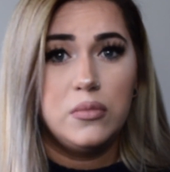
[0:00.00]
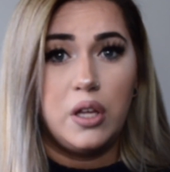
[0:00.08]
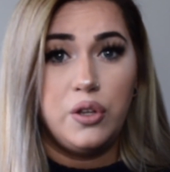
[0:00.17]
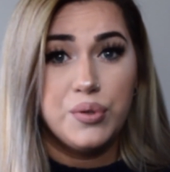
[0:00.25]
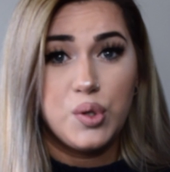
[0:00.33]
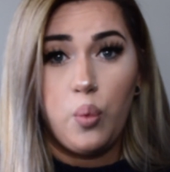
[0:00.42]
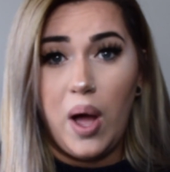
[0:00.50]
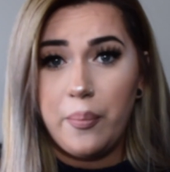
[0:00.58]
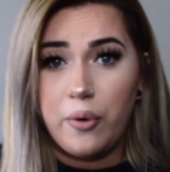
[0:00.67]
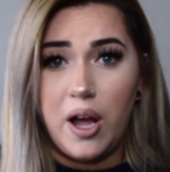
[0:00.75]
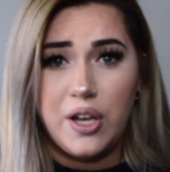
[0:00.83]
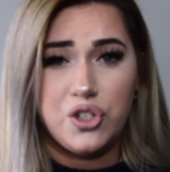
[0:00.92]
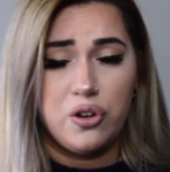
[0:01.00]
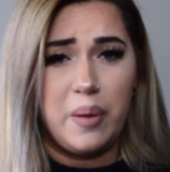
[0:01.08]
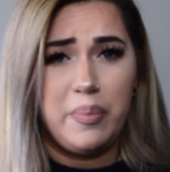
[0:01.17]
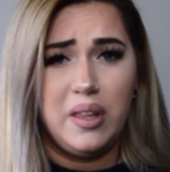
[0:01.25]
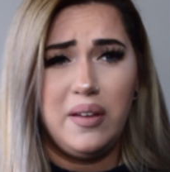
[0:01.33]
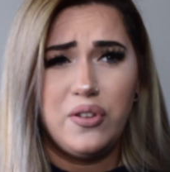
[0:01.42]
Use a wet brush, or I
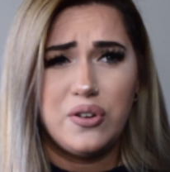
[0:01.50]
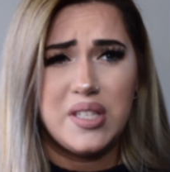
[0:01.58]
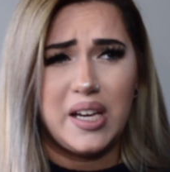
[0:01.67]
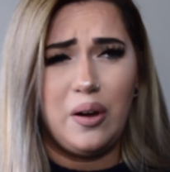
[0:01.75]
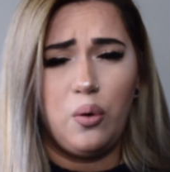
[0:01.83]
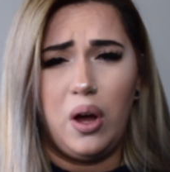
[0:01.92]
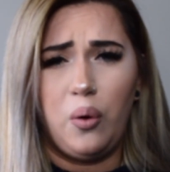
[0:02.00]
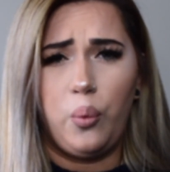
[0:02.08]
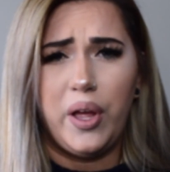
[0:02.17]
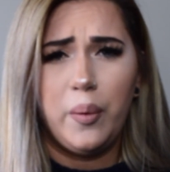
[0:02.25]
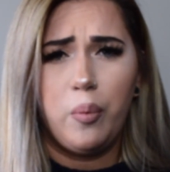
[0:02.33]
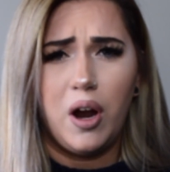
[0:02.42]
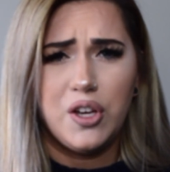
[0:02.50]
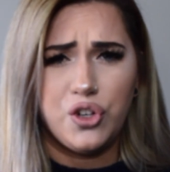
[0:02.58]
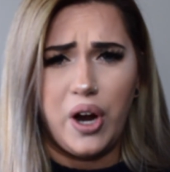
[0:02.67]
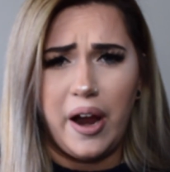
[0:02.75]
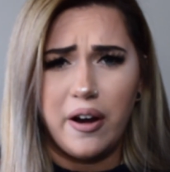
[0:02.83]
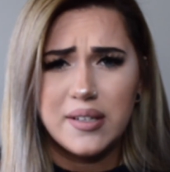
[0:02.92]
believe there's like a wig brush
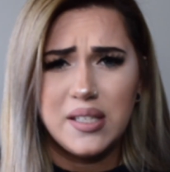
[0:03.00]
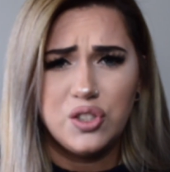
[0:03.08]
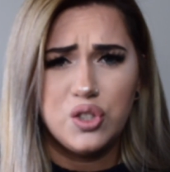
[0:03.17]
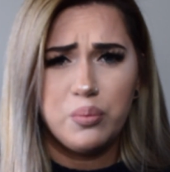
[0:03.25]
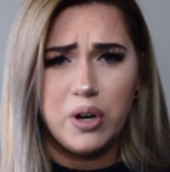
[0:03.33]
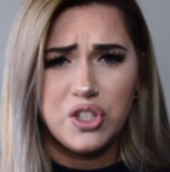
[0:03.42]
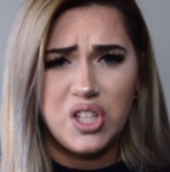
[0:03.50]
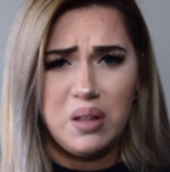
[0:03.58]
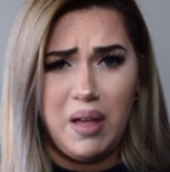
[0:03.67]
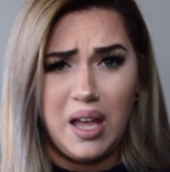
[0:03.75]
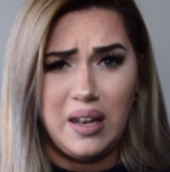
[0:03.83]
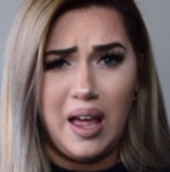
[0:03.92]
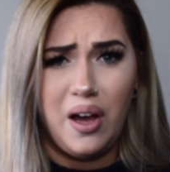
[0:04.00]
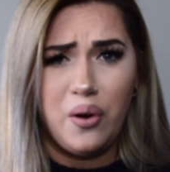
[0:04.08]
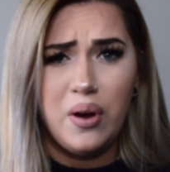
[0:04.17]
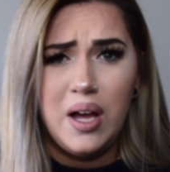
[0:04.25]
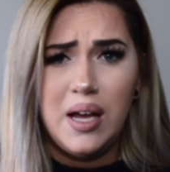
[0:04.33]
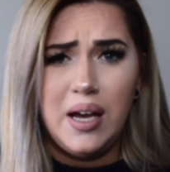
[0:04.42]
or hair extension brush they make
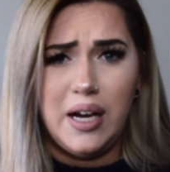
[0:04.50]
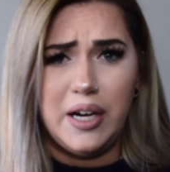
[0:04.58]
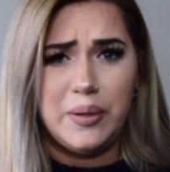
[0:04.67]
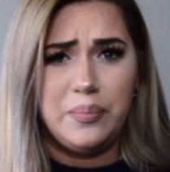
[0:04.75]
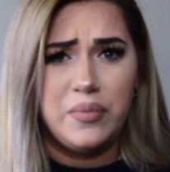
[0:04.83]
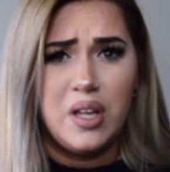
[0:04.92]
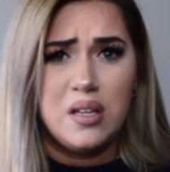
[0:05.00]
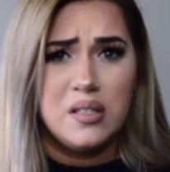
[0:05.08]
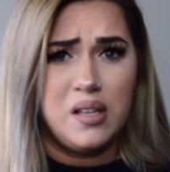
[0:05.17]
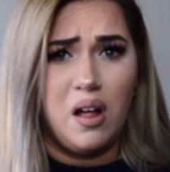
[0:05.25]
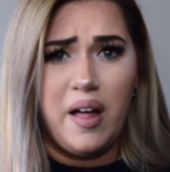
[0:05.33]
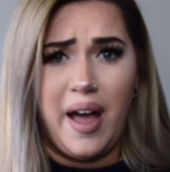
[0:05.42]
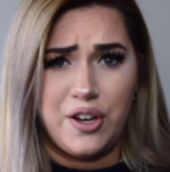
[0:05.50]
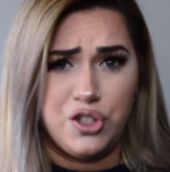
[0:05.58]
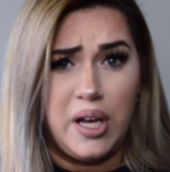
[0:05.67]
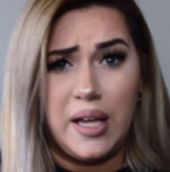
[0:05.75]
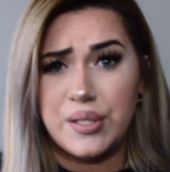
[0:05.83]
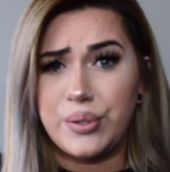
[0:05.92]
now. Zala
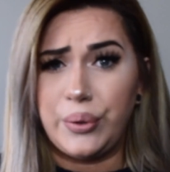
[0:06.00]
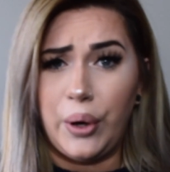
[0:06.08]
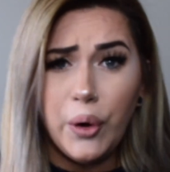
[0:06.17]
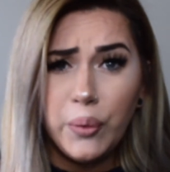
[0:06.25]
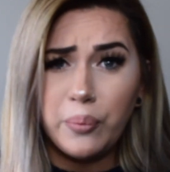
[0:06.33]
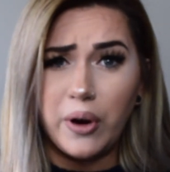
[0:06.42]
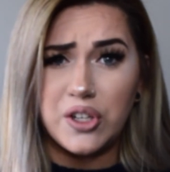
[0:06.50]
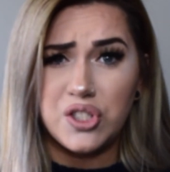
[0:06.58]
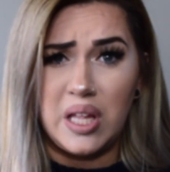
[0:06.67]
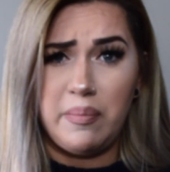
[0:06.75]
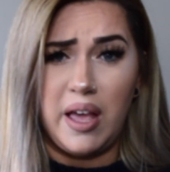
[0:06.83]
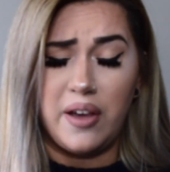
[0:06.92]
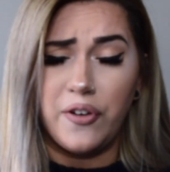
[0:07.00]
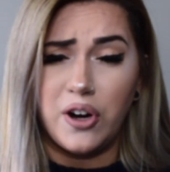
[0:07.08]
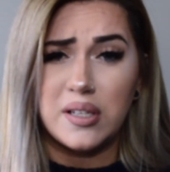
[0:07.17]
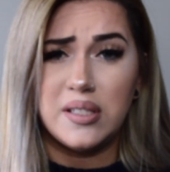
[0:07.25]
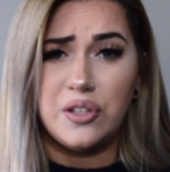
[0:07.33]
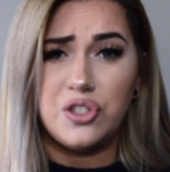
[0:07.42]
actually has their own brush they make for
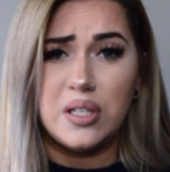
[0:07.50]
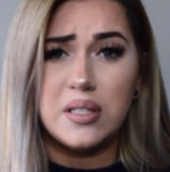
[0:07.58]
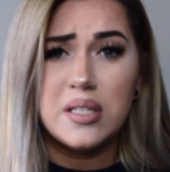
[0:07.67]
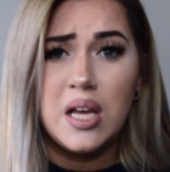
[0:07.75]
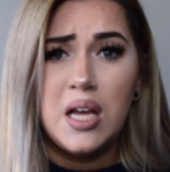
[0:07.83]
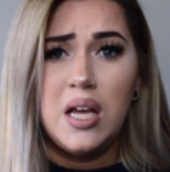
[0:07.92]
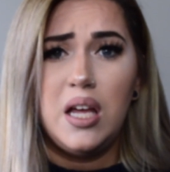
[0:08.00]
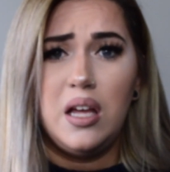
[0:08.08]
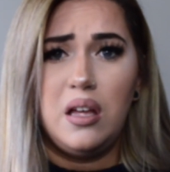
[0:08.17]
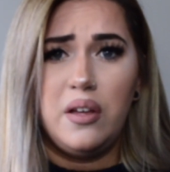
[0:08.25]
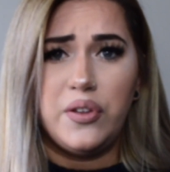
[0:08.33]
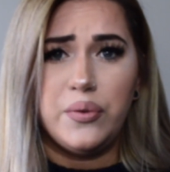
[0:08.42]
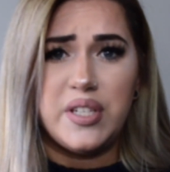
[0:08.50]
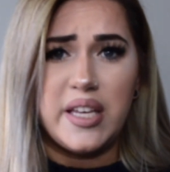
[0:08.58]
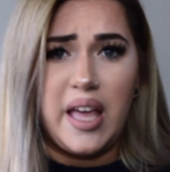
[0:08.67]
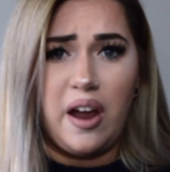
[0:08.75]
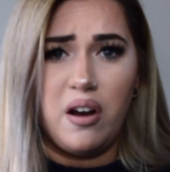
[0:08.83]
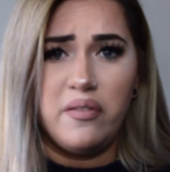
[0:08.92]
extensions. If you take
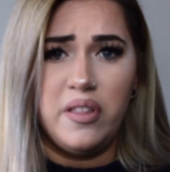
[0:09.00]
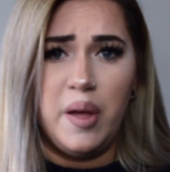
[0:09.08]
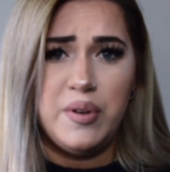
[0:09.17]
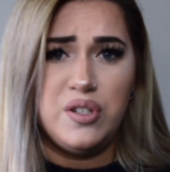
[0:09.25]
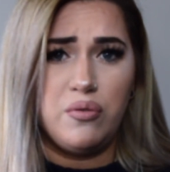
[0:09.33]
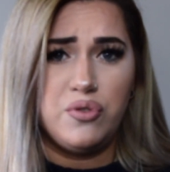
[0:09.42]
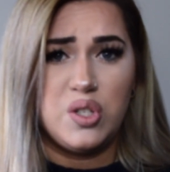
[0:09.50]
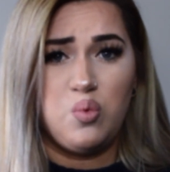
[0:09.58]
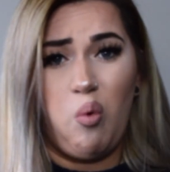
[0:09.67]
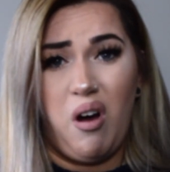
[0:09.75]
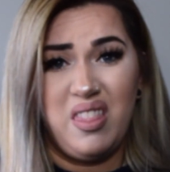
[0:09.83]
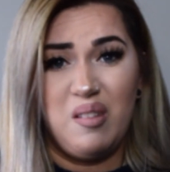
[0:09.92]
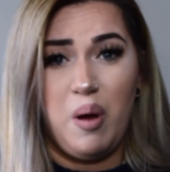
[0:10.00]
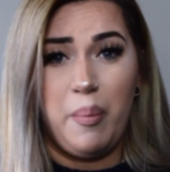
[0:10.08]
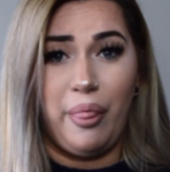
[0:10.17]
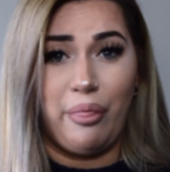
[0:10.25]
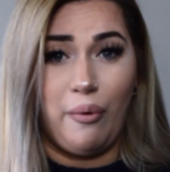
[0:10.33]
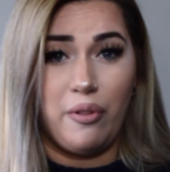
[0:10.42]
care of them and don't just wad them up
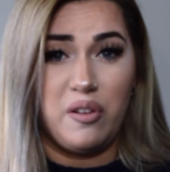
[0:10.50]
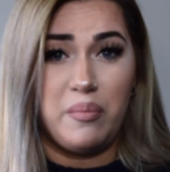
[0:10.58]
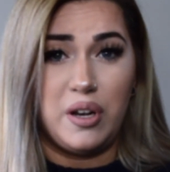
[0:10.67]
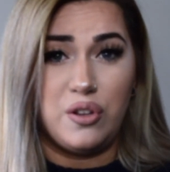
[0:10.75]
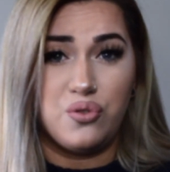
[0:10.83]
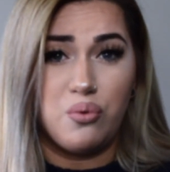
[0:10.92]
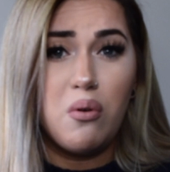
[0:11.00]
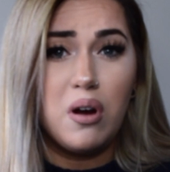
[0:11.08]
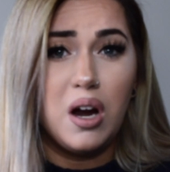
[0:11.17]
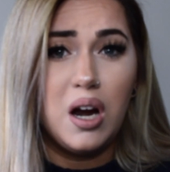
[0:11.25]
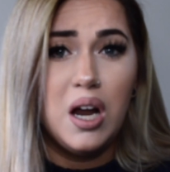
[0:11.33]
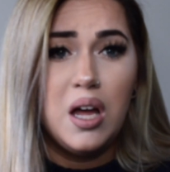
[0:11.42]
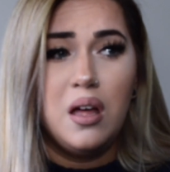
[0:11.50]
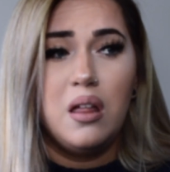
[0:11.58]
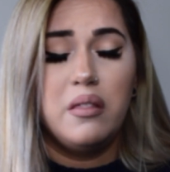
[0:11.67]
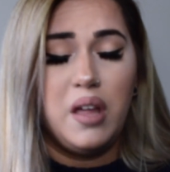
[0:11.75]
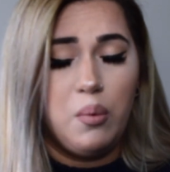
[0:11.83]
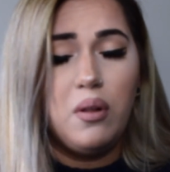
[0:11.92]
and throw them in a drawer,
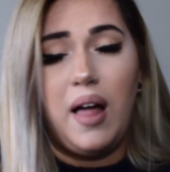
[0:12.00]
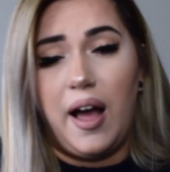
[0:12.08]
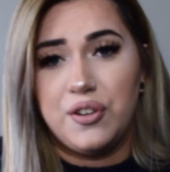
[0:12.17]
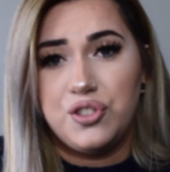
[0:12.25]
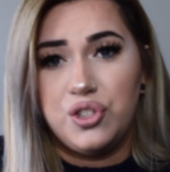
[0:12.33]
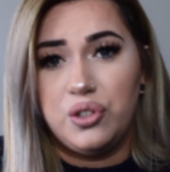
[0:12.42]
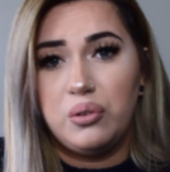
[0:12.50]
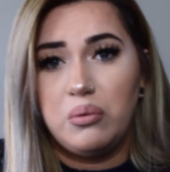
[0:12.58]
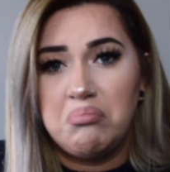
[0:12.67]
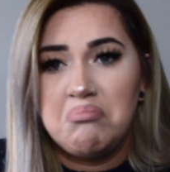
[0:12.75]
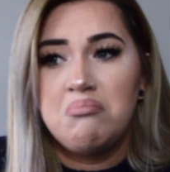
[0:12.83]
they will last you